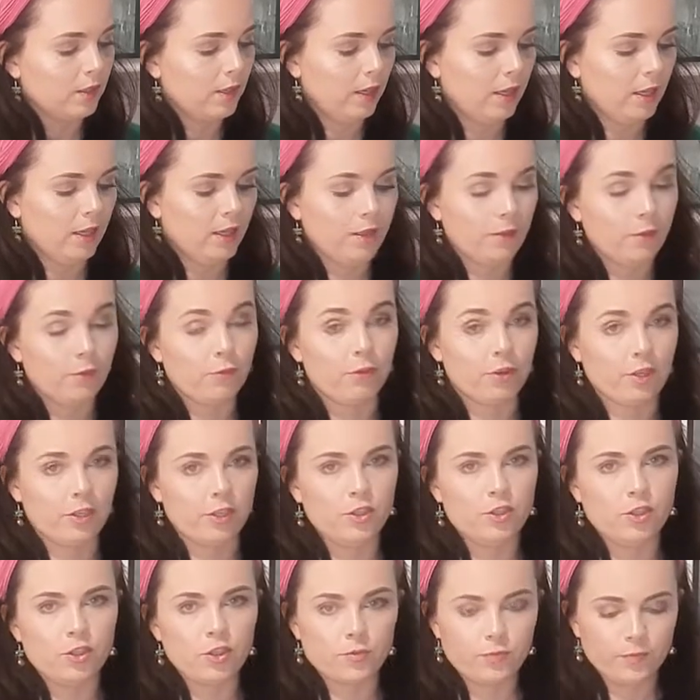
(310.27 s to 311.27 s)
in the
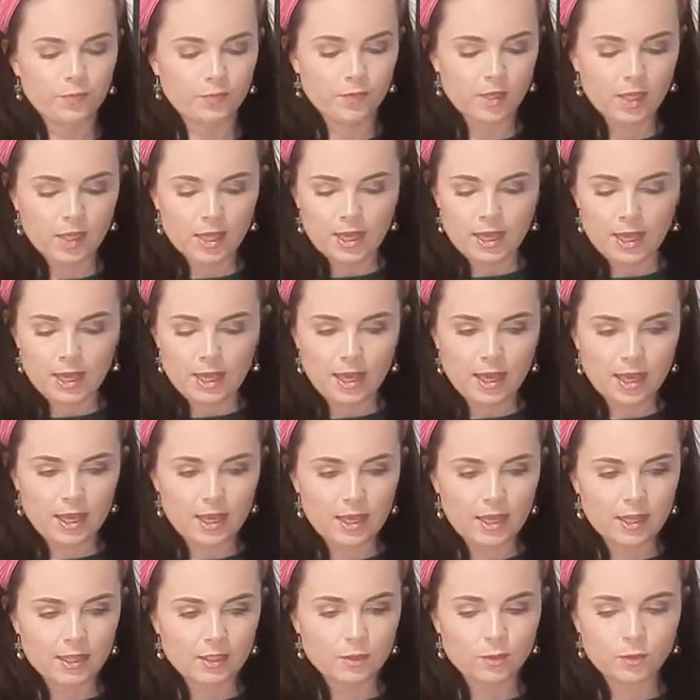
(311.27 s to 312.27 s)
fridge.
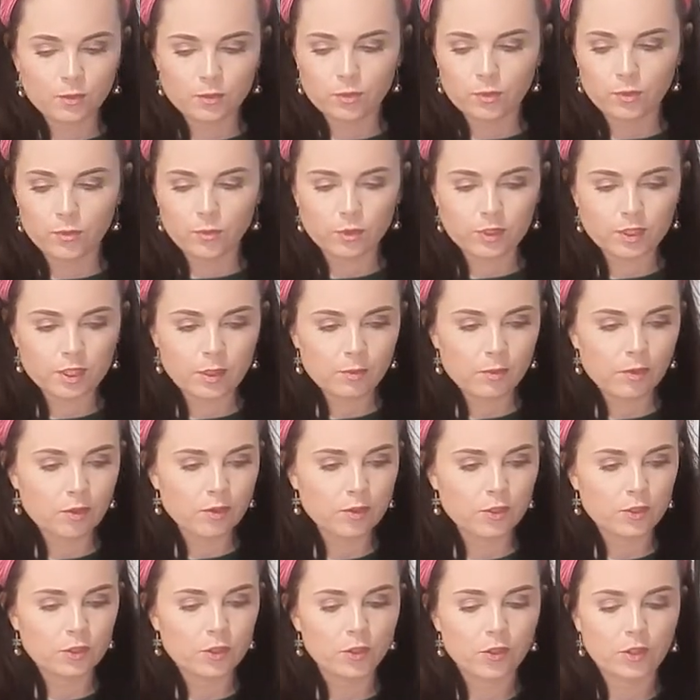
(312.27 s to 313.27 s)
And what I'm going
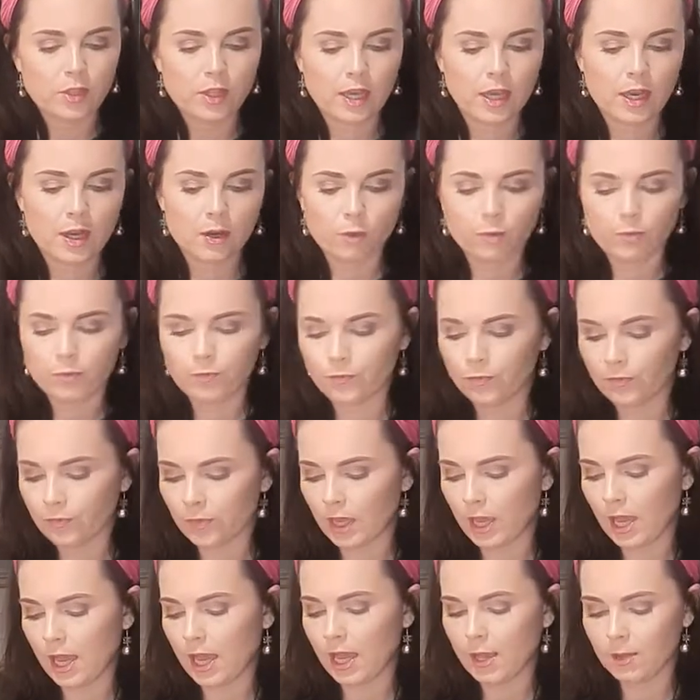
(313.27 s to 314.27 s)
to do now,
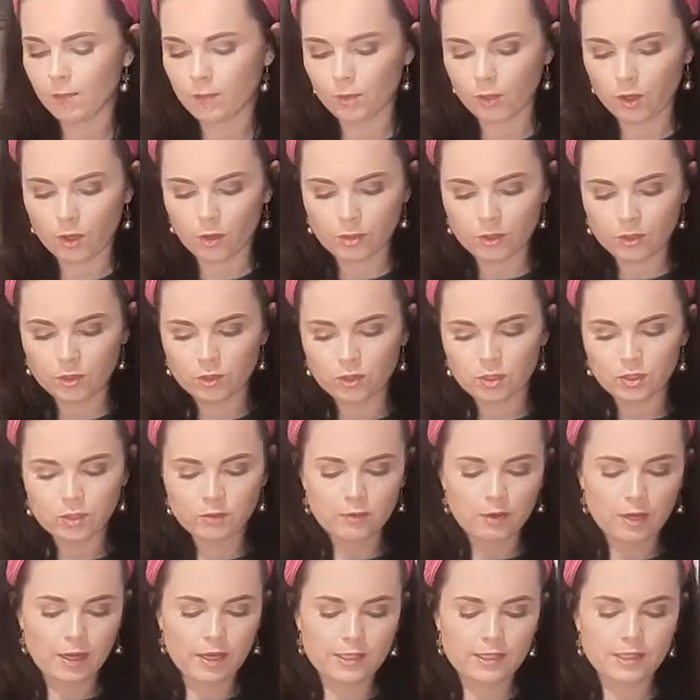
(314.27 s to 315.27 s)
I'm going to
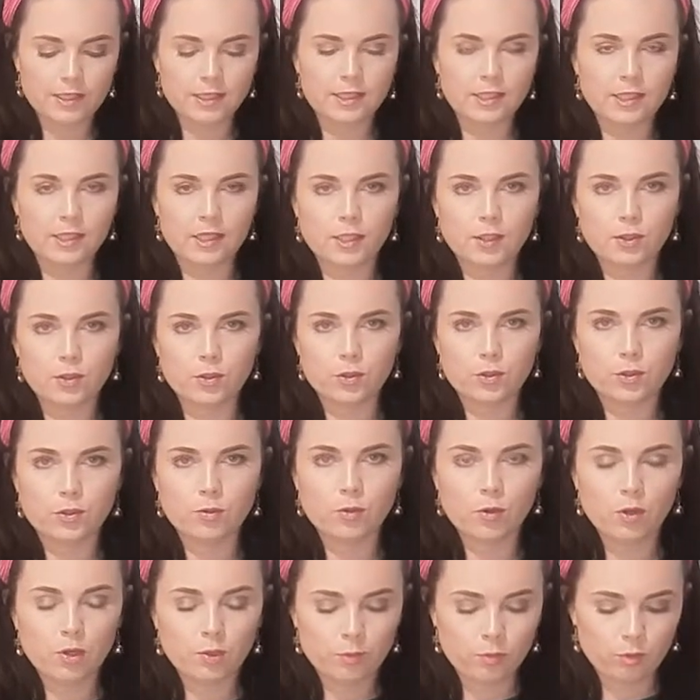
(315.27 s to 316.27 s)
divide it into
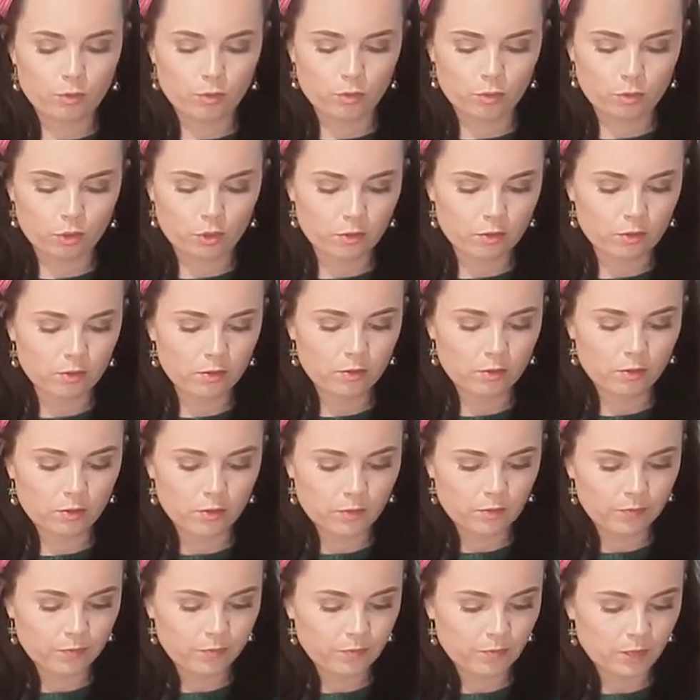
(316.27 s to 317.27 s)
smaller portions.
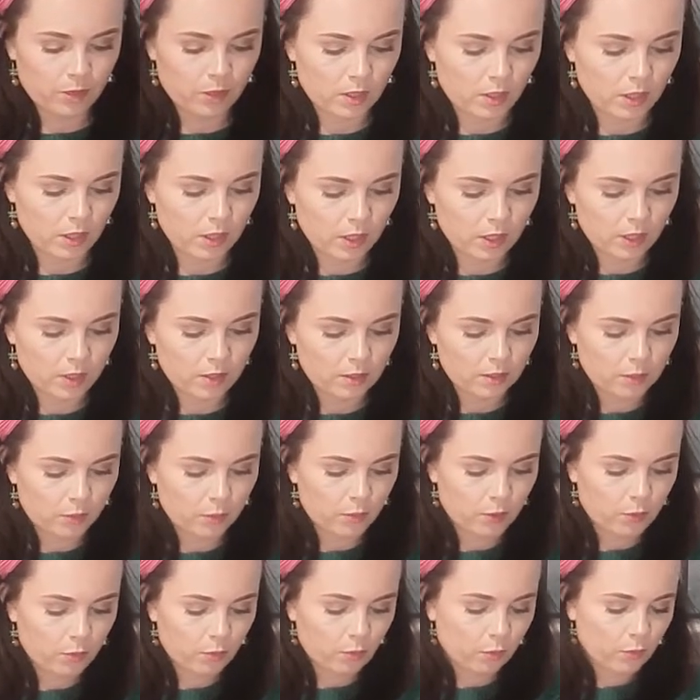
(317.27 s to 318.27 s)
Okay, so
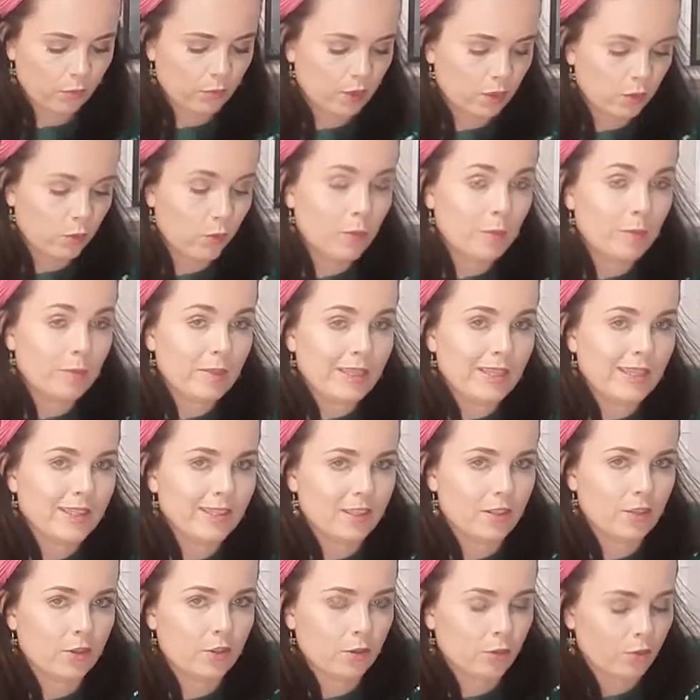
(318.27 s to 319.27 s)
it will be
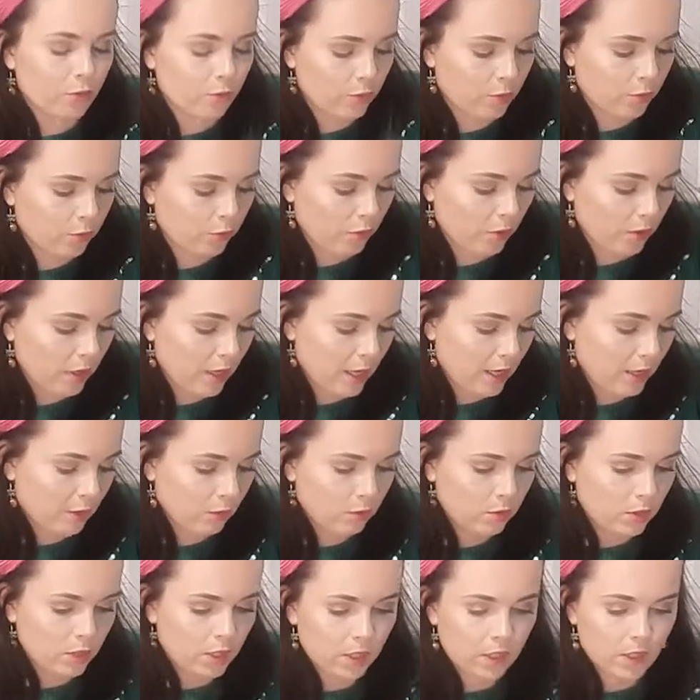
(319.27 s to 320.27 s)
easy to roll
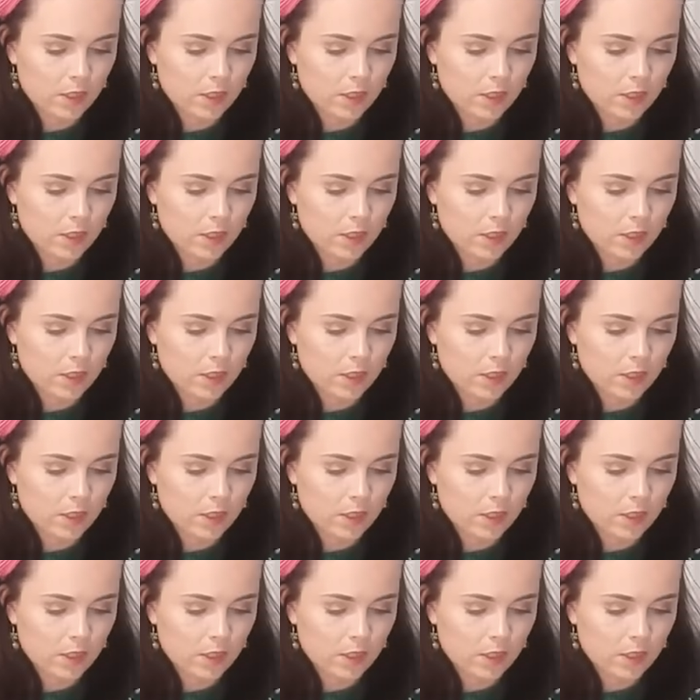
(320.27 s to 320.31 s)
out.